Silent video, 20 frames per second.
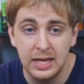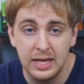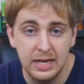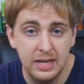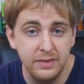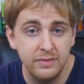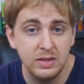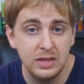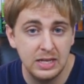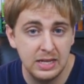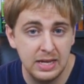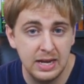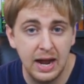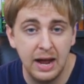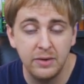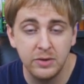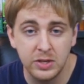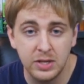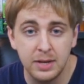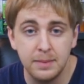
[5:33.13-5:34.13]
And even then,
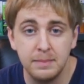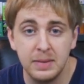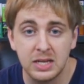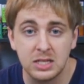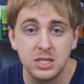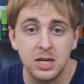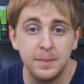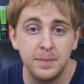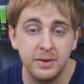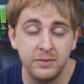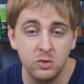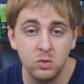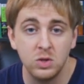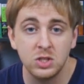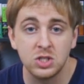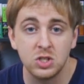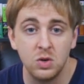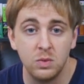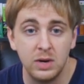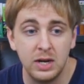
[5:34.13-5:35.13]
I would get mixed up every
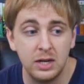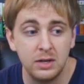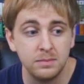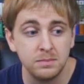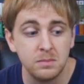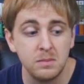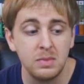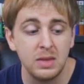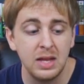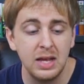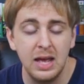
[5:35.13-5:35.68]
once in a while.